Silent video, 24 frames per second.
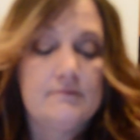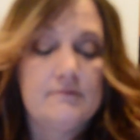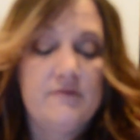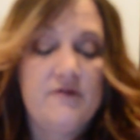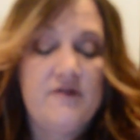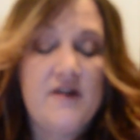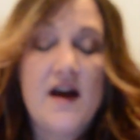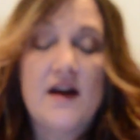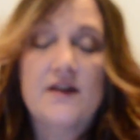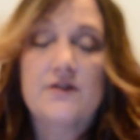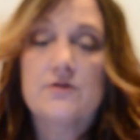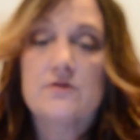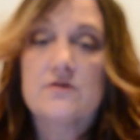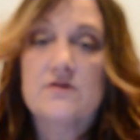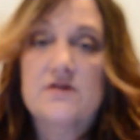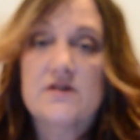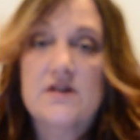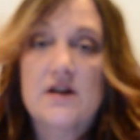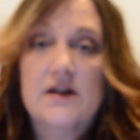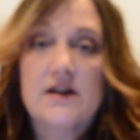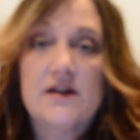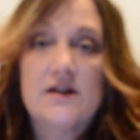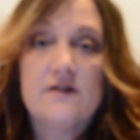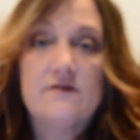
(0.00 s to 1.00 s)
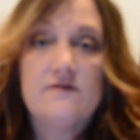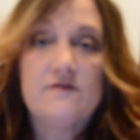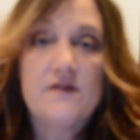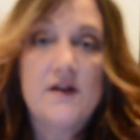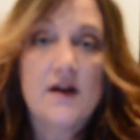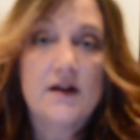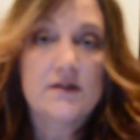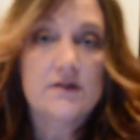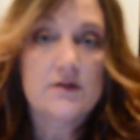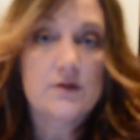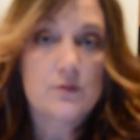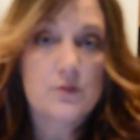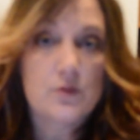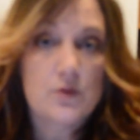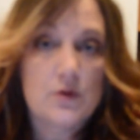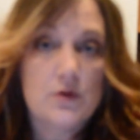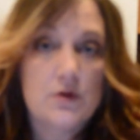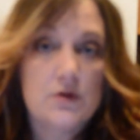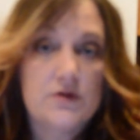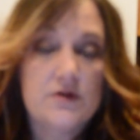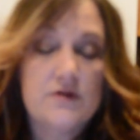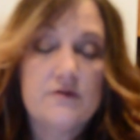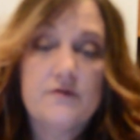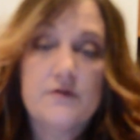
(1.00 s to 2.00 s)
factors that can affect the
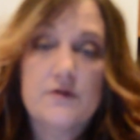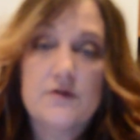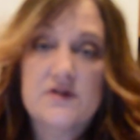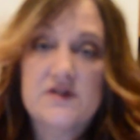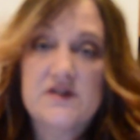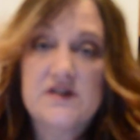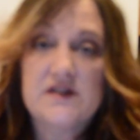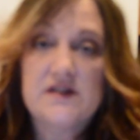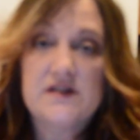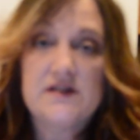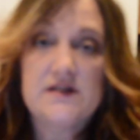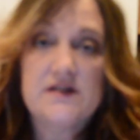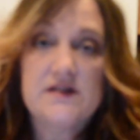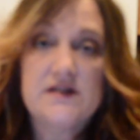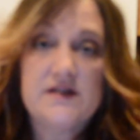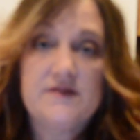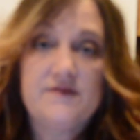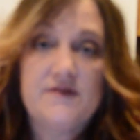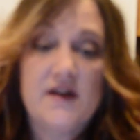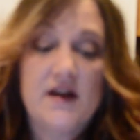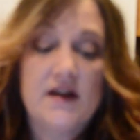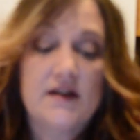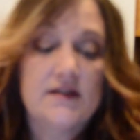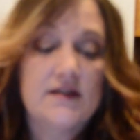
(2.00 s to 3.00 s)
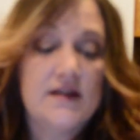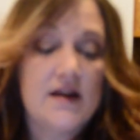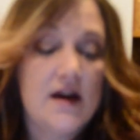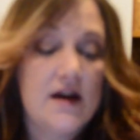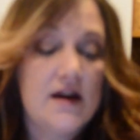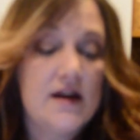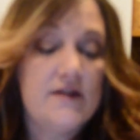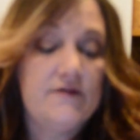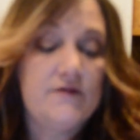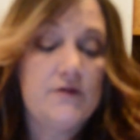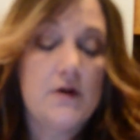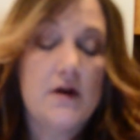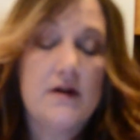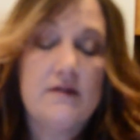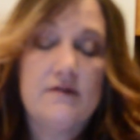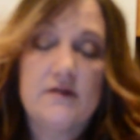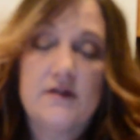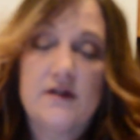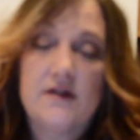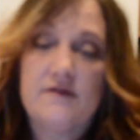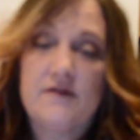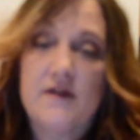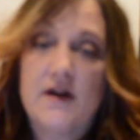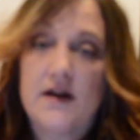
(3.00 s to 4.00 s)
world. The first is the fact that if you have
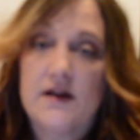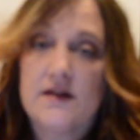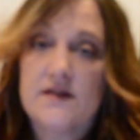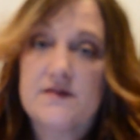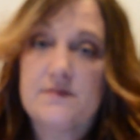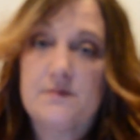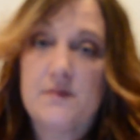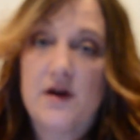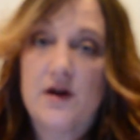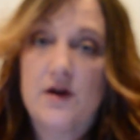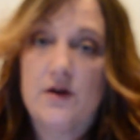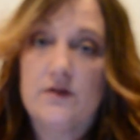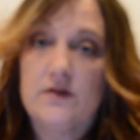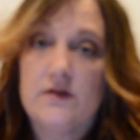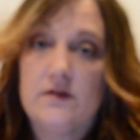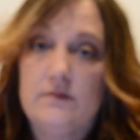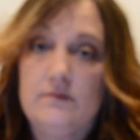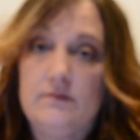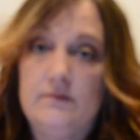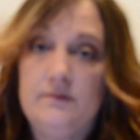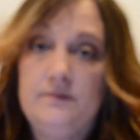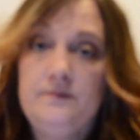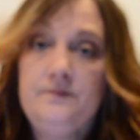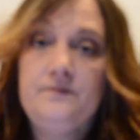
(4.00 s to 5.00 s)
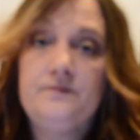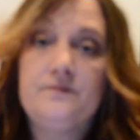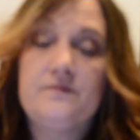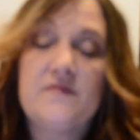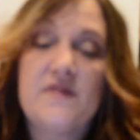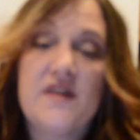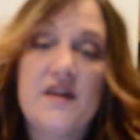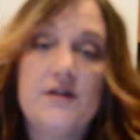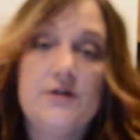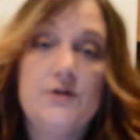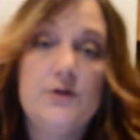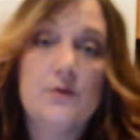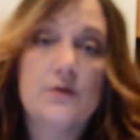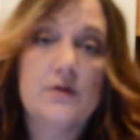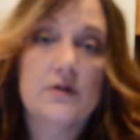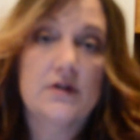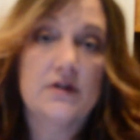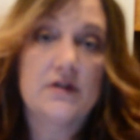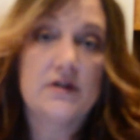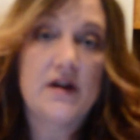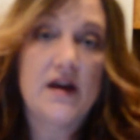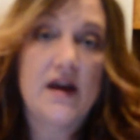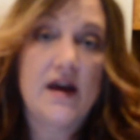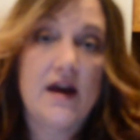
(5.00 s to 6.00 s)
enough ice melt, then you are
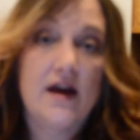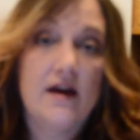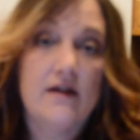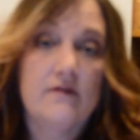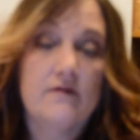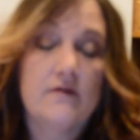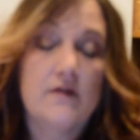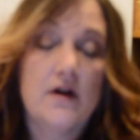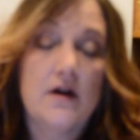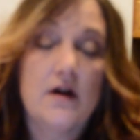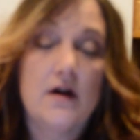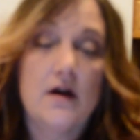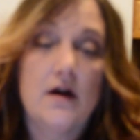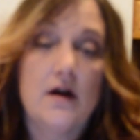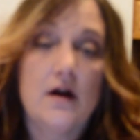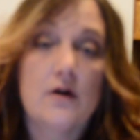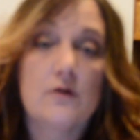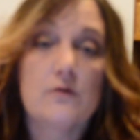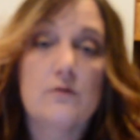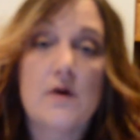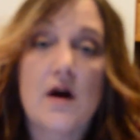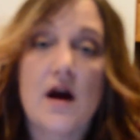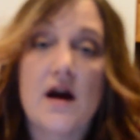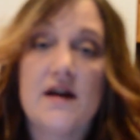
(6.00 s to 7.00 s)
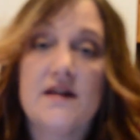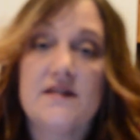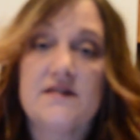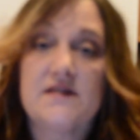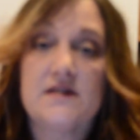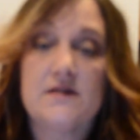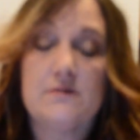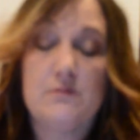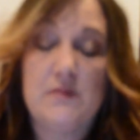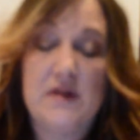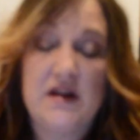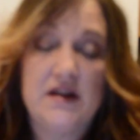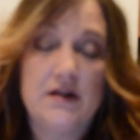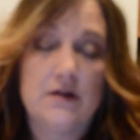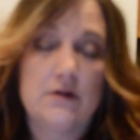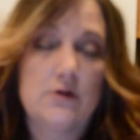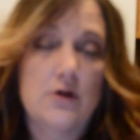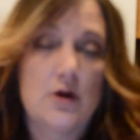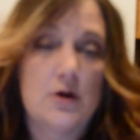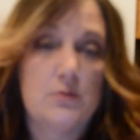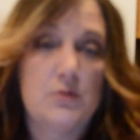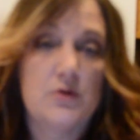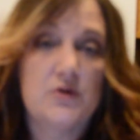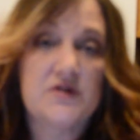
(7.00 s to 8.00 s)
going to have a rise in mean
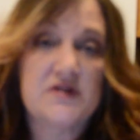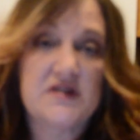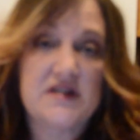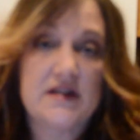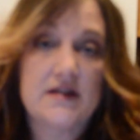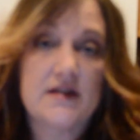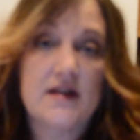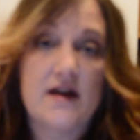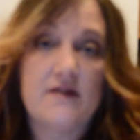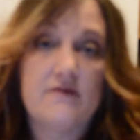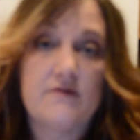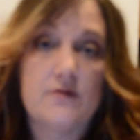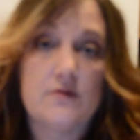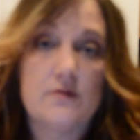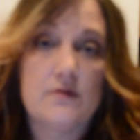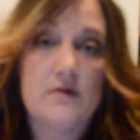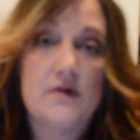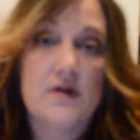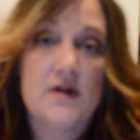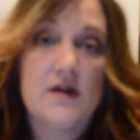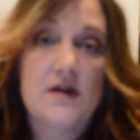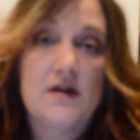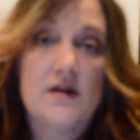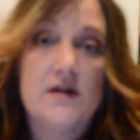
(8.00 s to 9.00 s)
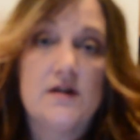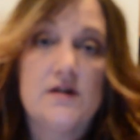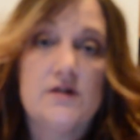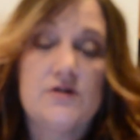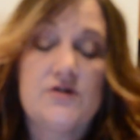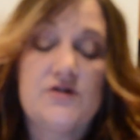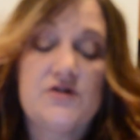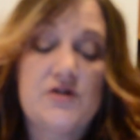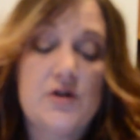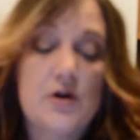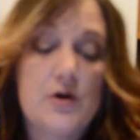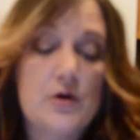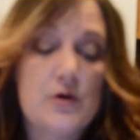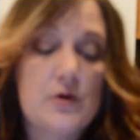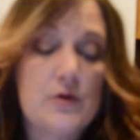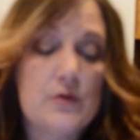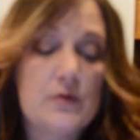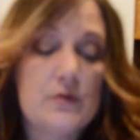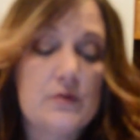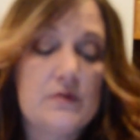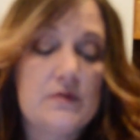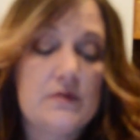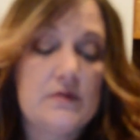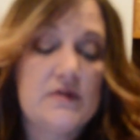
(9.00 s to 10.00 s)
global sea level.
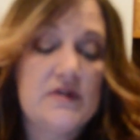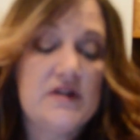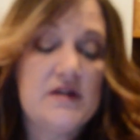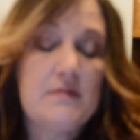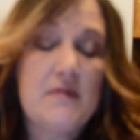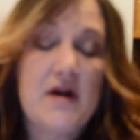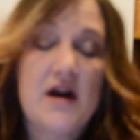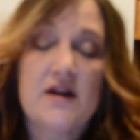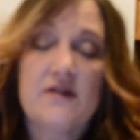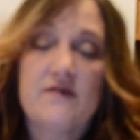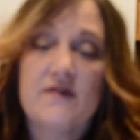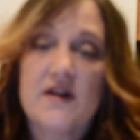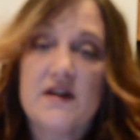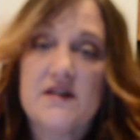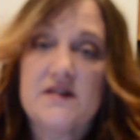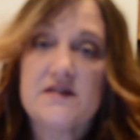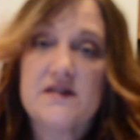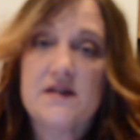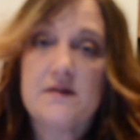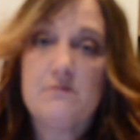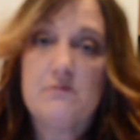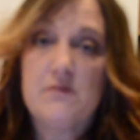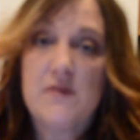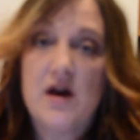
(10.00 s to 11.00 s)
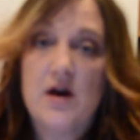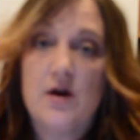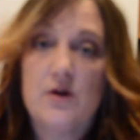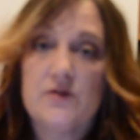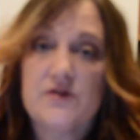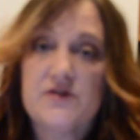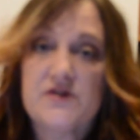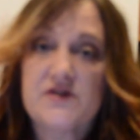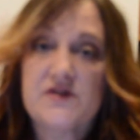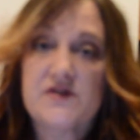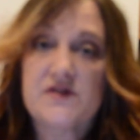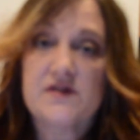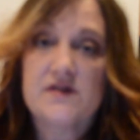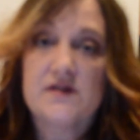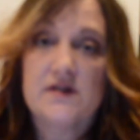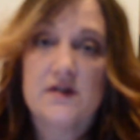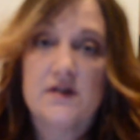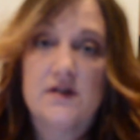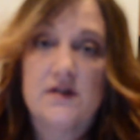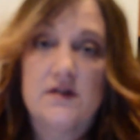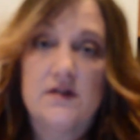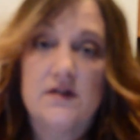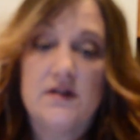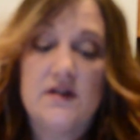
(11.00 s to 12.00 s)
So the amount of ice that melts
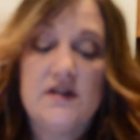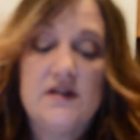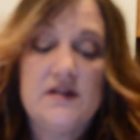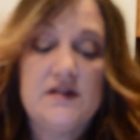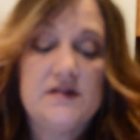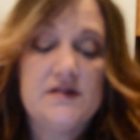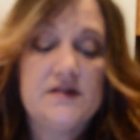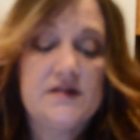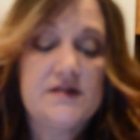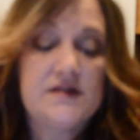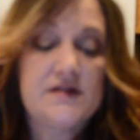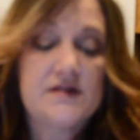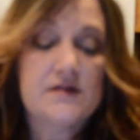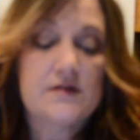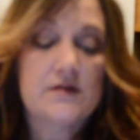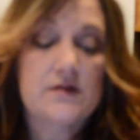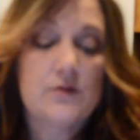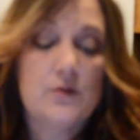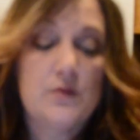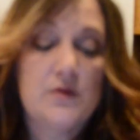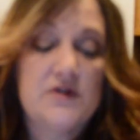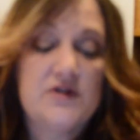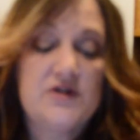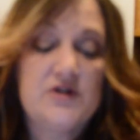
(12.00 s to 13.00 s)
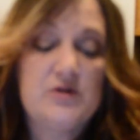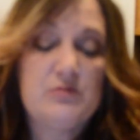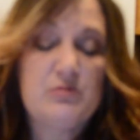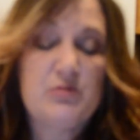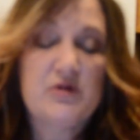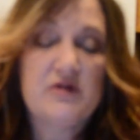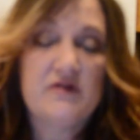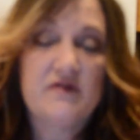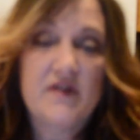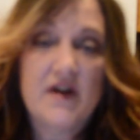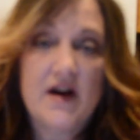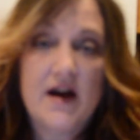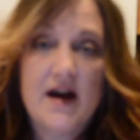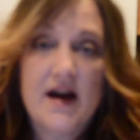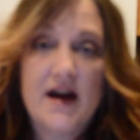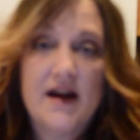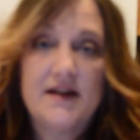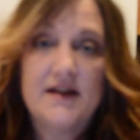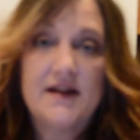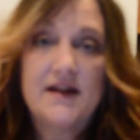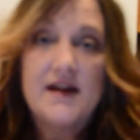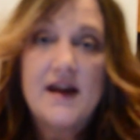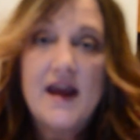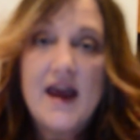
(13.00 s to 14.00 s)
is going to
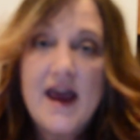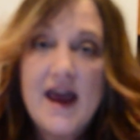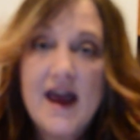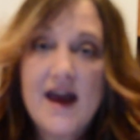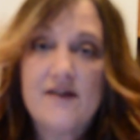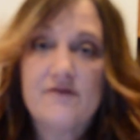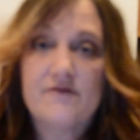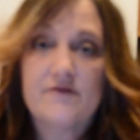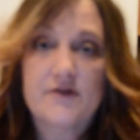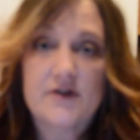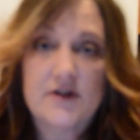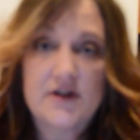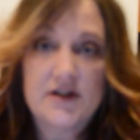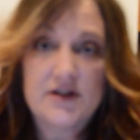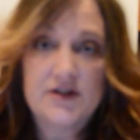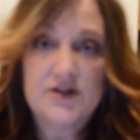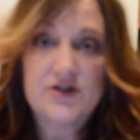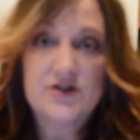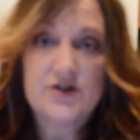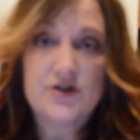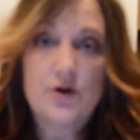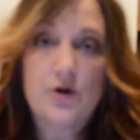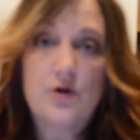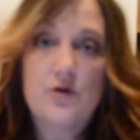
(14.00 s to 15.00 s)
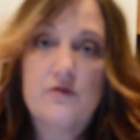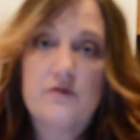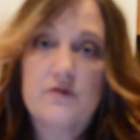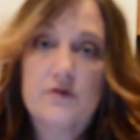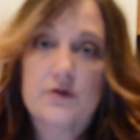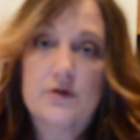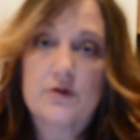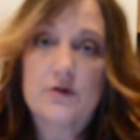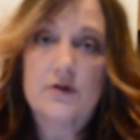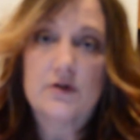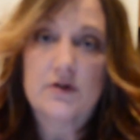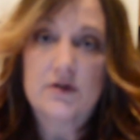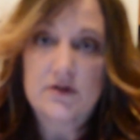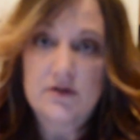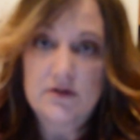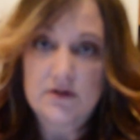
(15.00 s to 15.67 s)
provide an average over